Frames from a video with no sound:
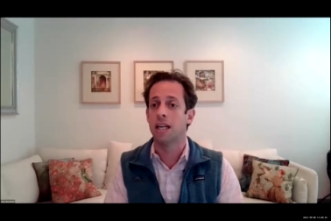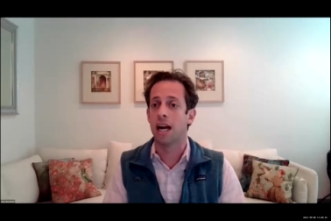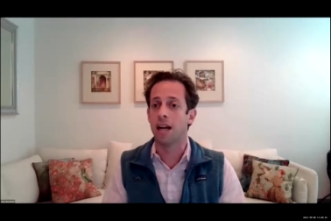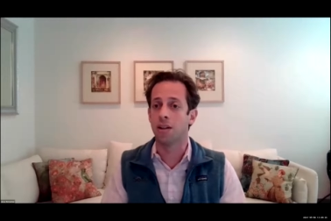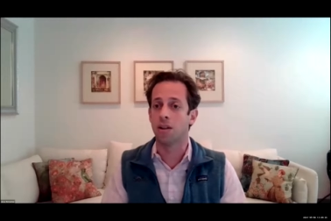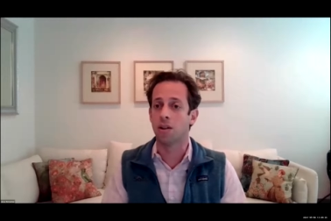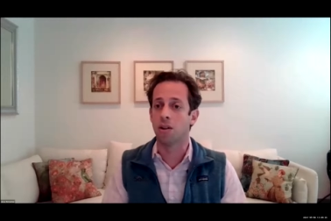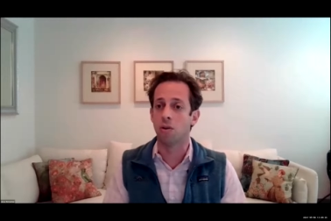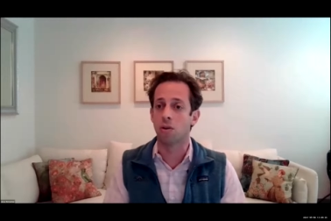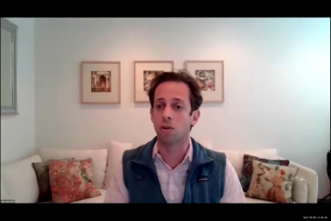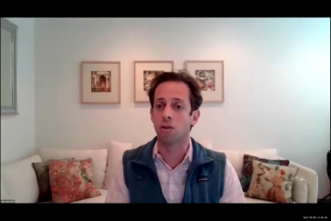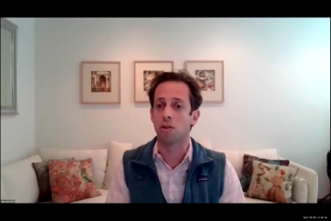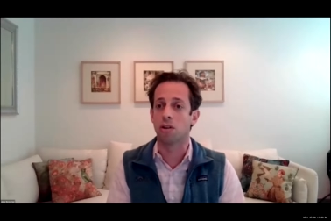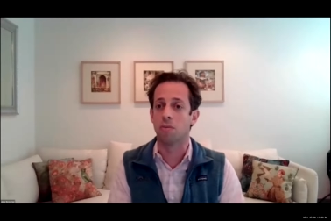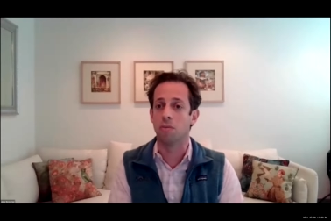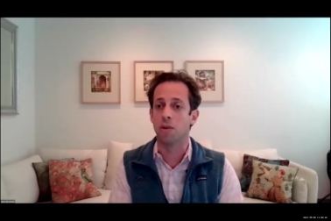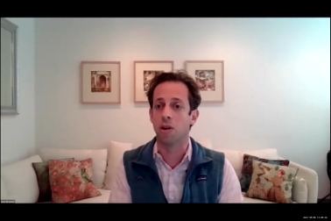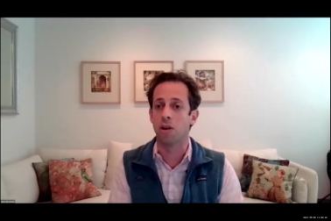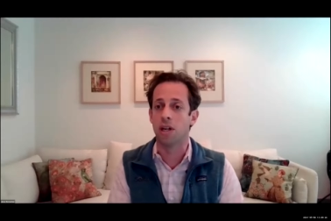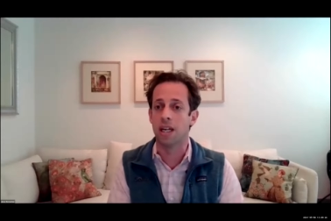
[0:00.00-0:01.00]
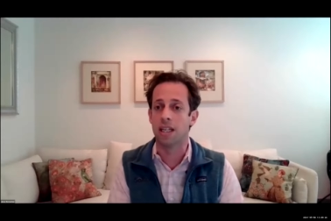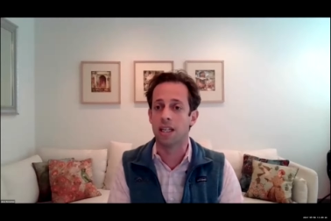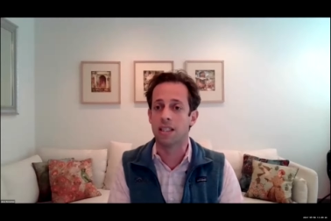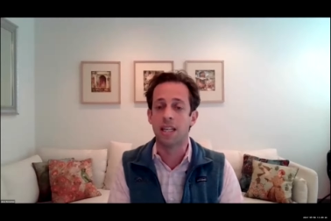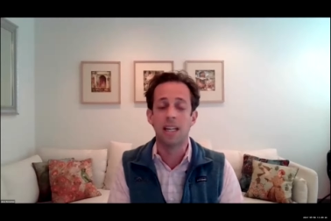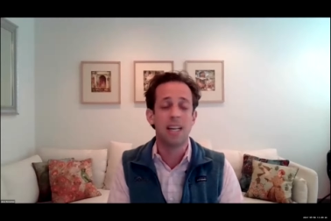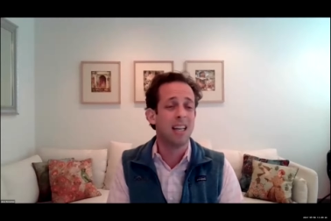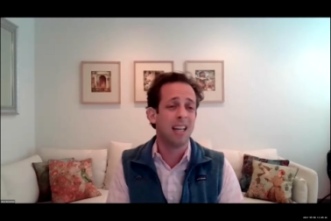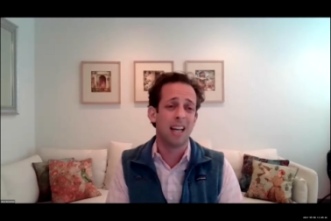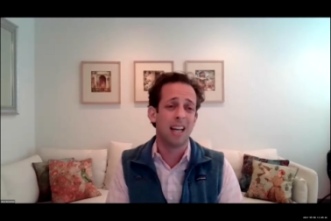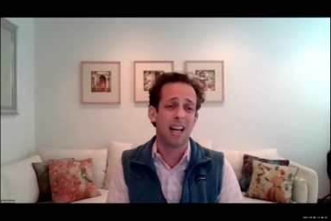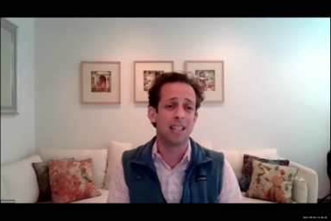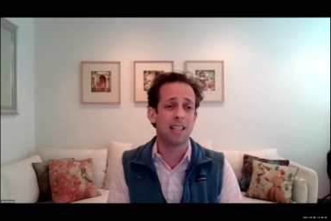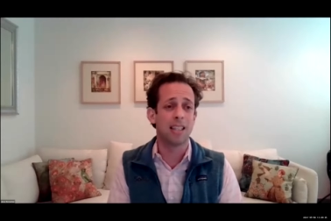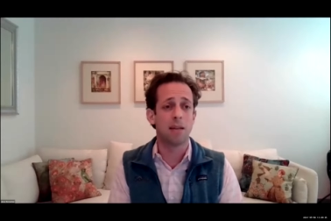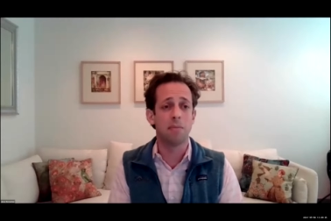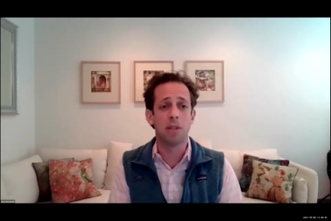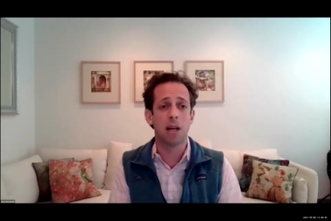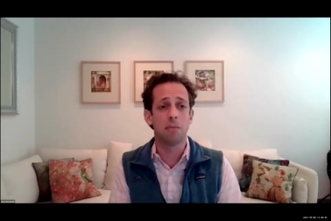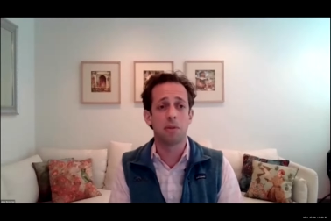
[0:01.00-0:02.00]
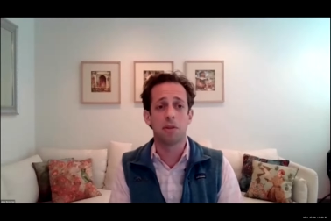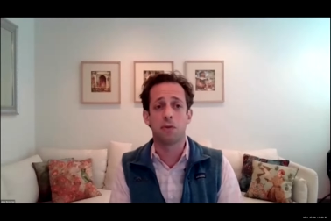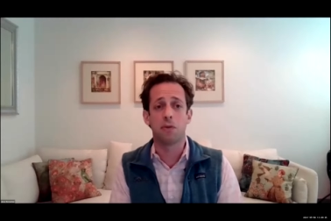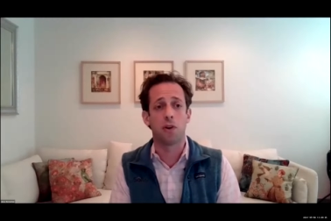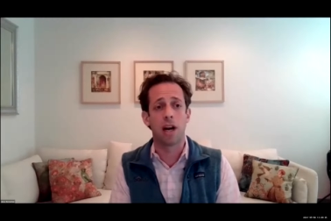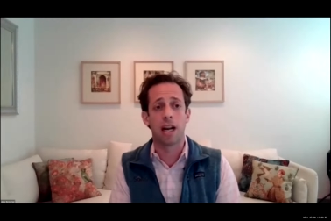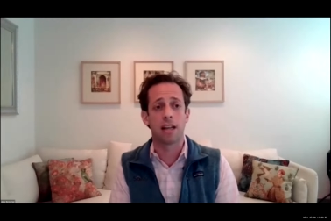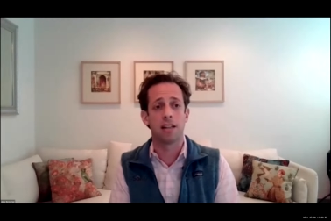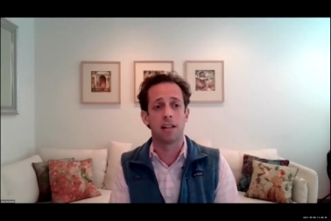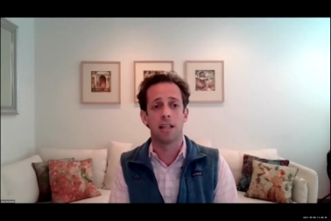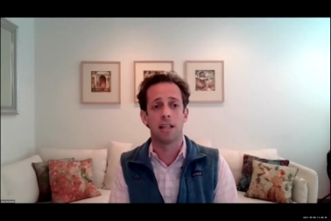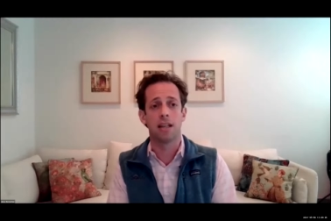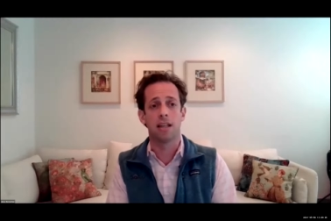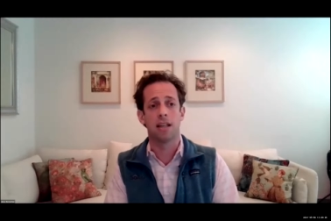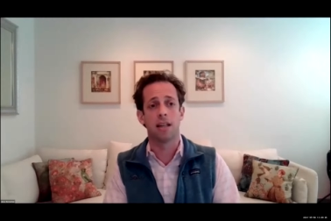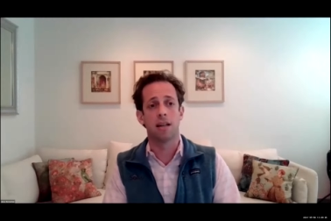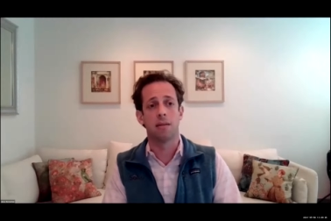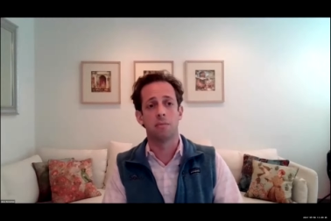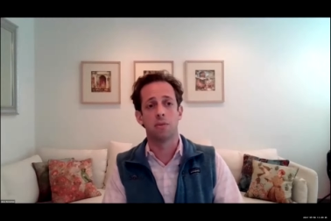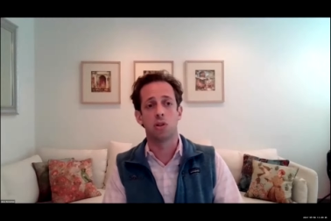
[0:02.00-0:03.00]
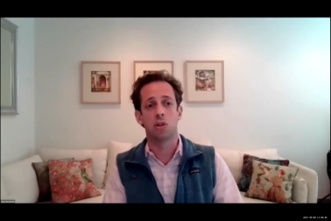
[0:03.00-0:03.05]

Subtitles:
and the local communities. And sometimes, frankly,